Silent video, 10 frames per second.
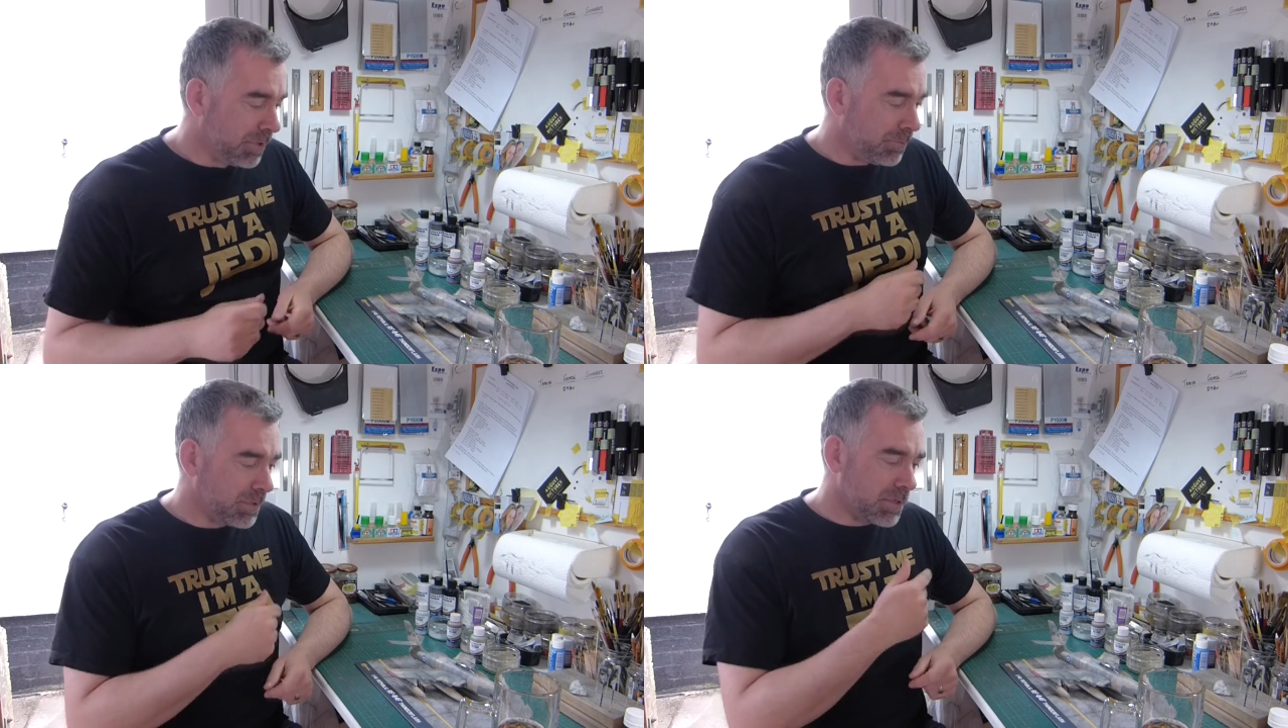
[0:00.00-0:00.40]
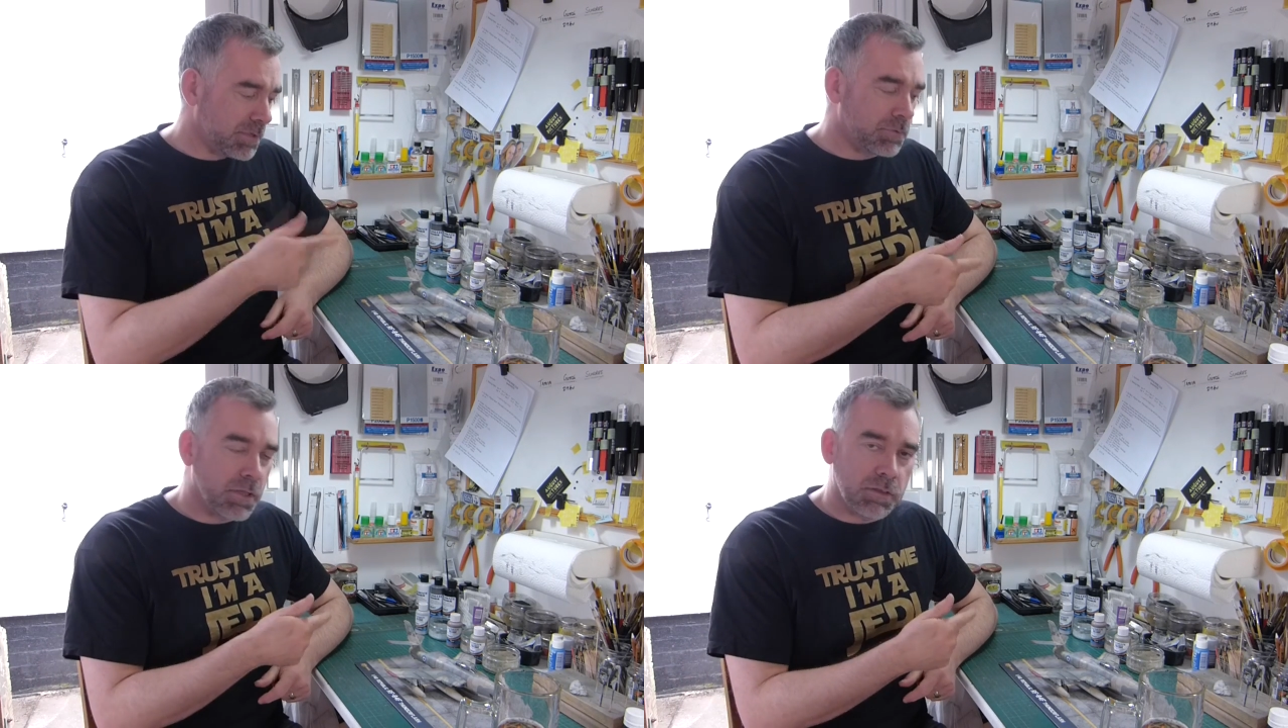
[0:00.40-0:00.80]
but
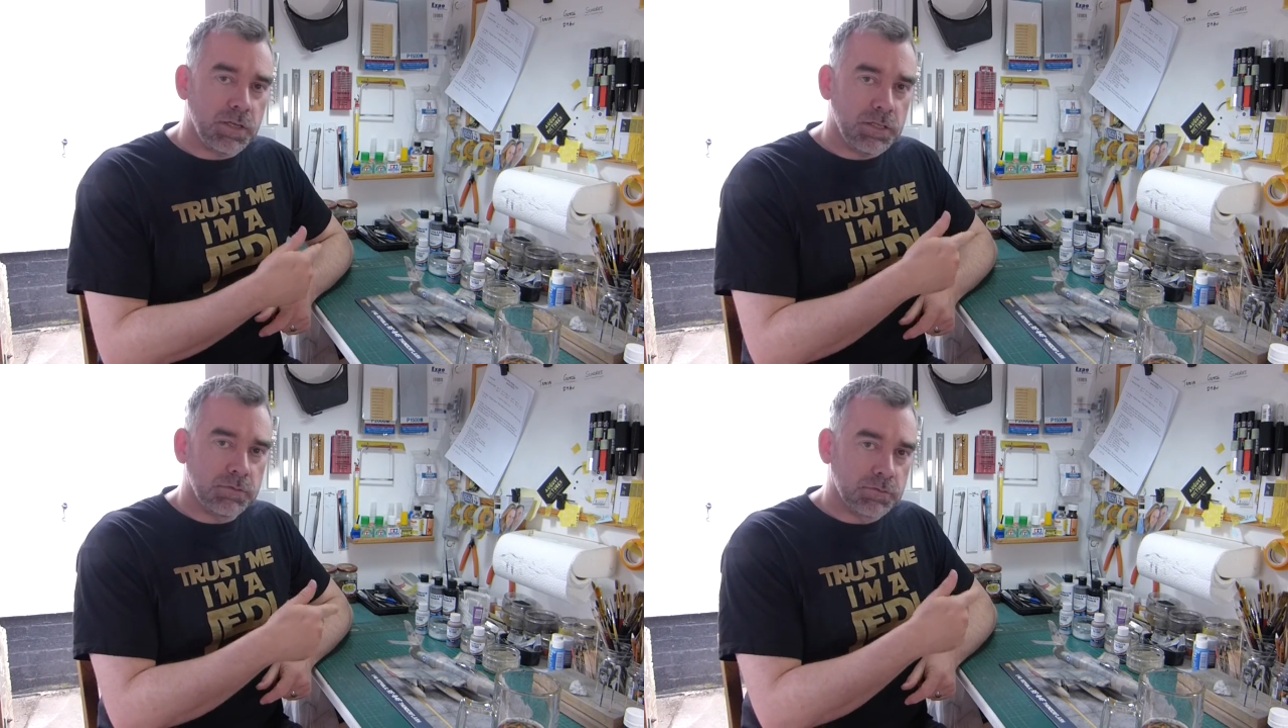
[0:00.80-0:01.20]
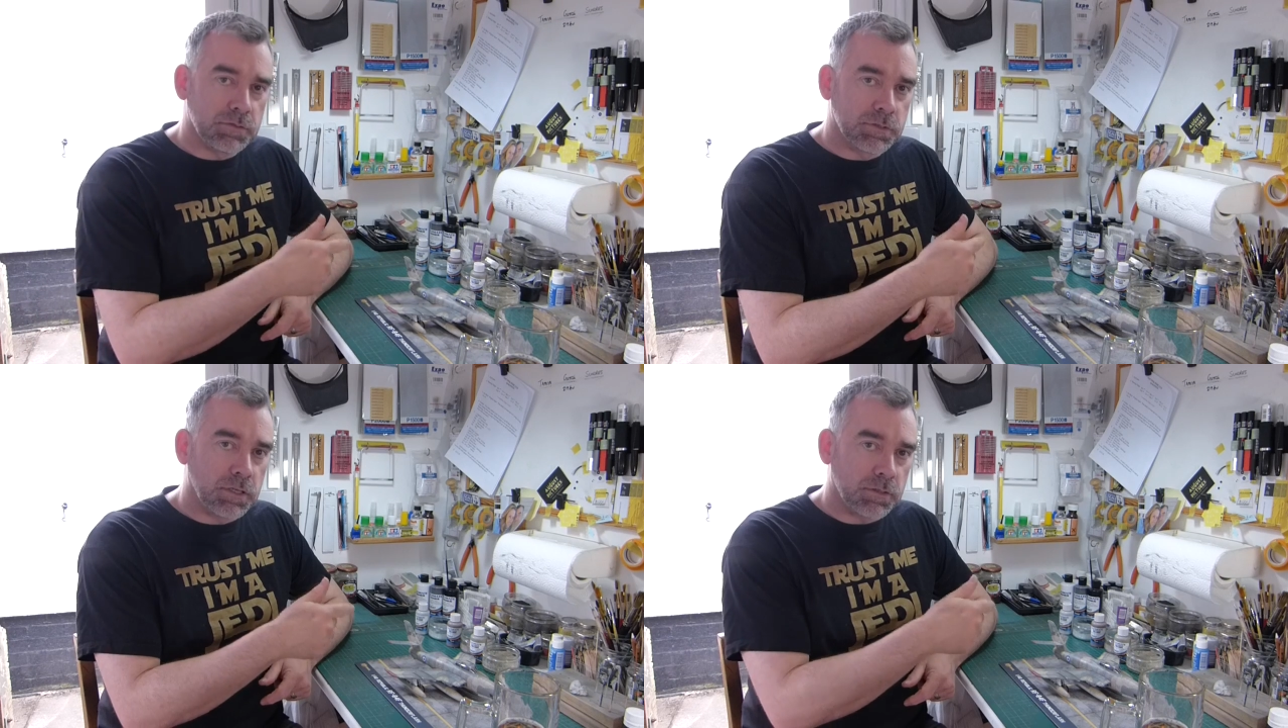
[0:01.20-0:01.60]
because it was a
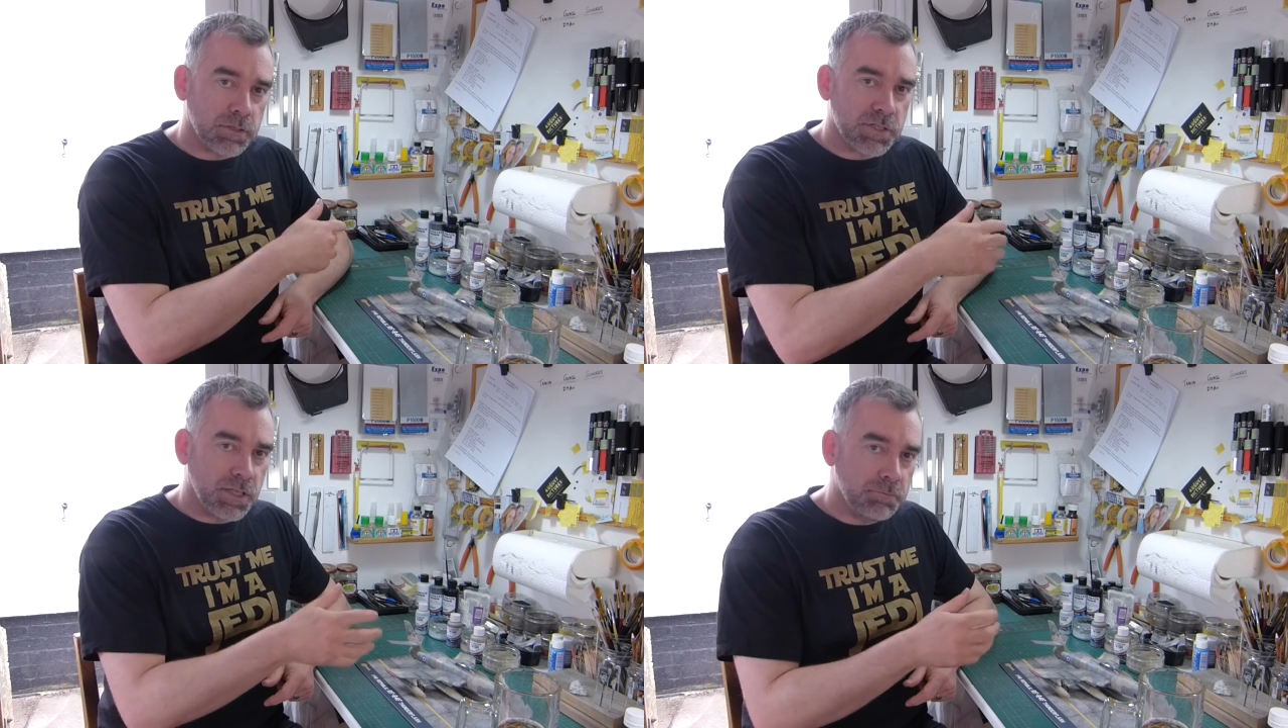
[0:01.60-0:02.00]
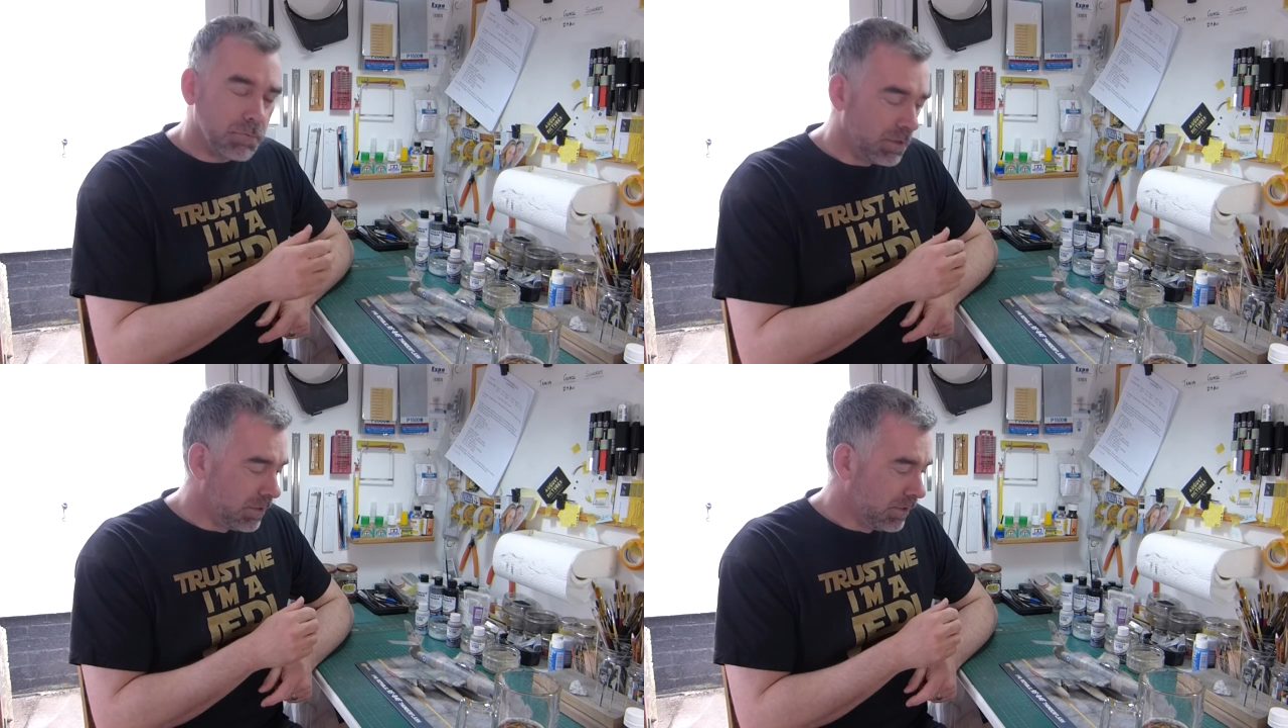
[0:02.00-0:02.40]
3-colour
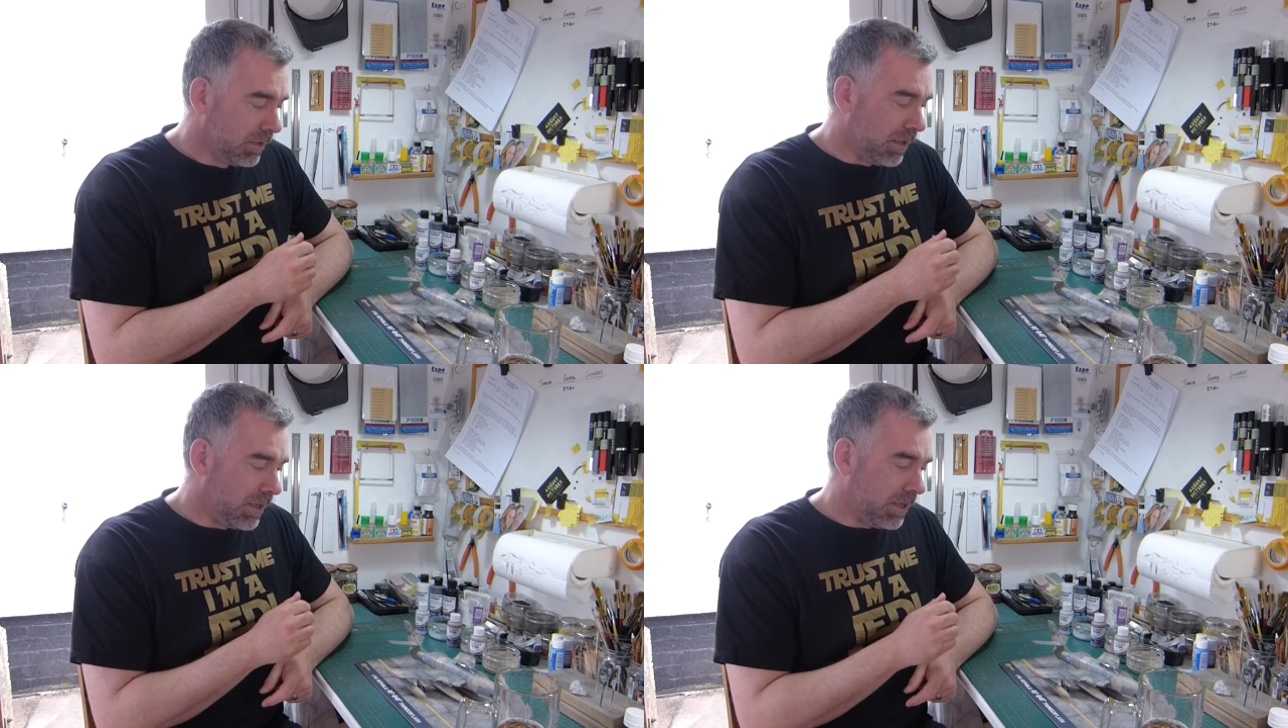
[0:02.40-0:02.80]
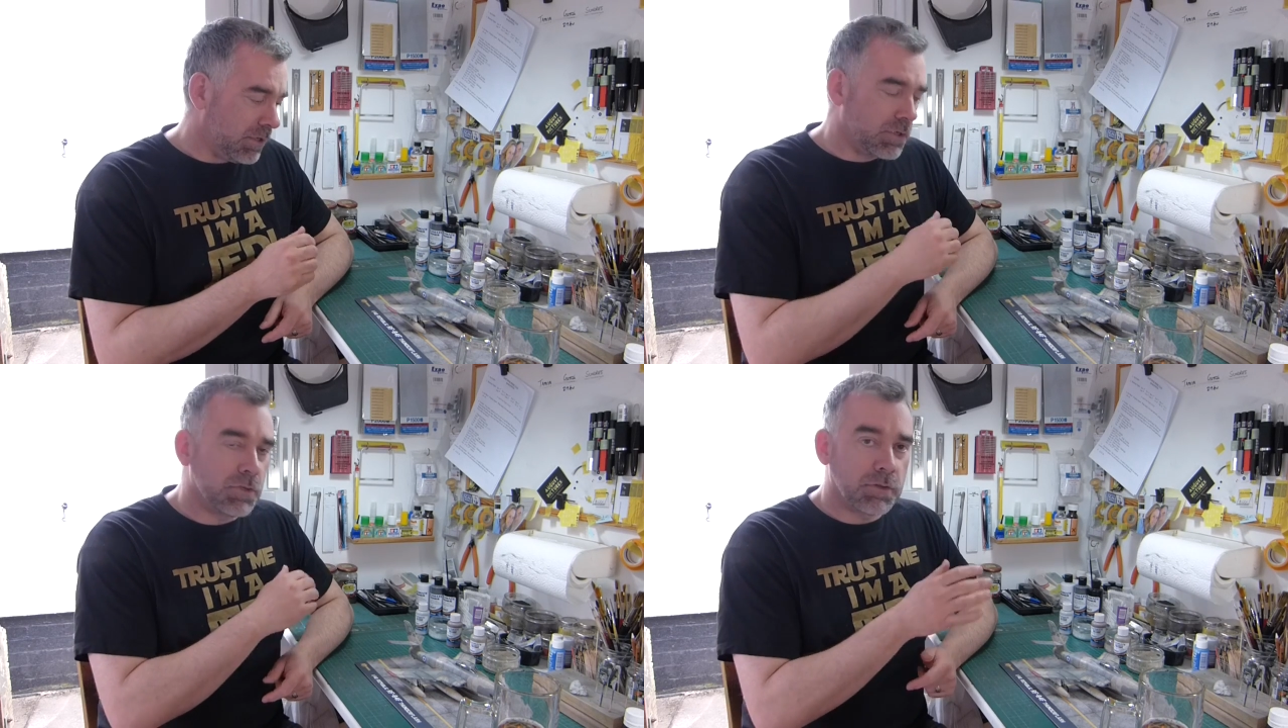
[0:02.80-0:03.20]
scheme,
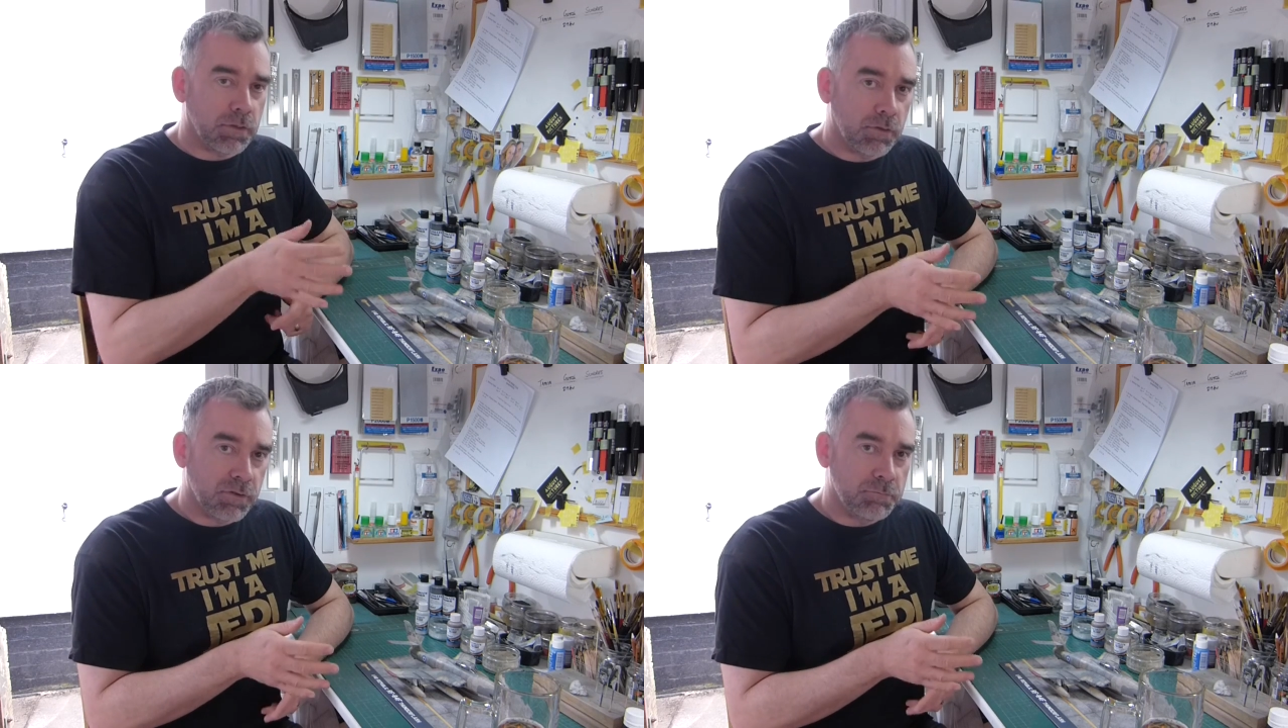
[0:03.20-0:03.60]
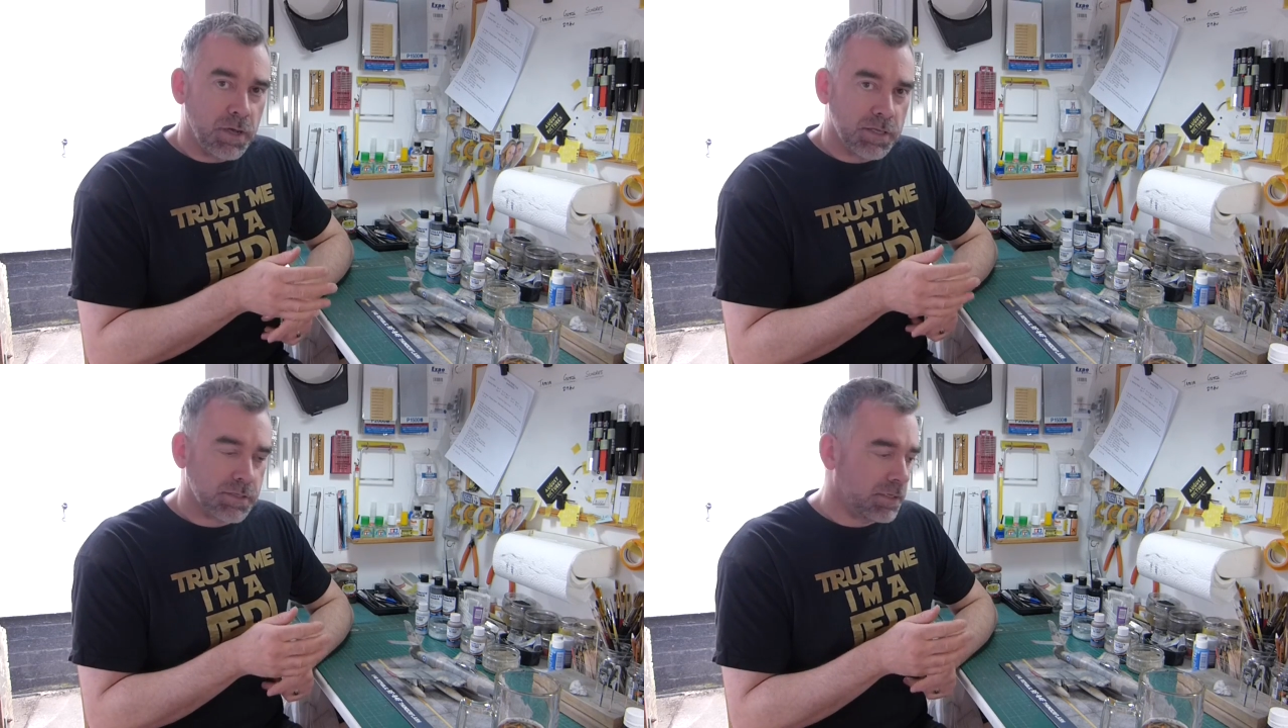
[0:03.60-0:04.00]
and it took a lot of
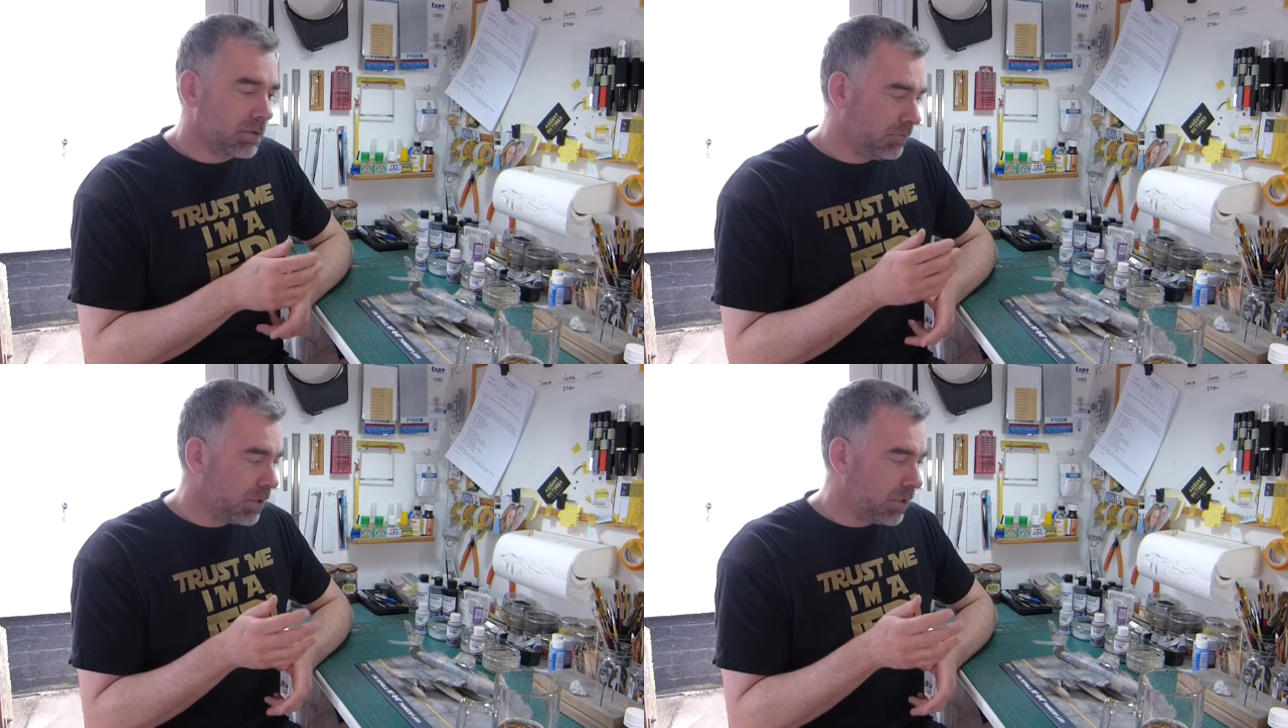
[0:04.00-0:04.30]
masking.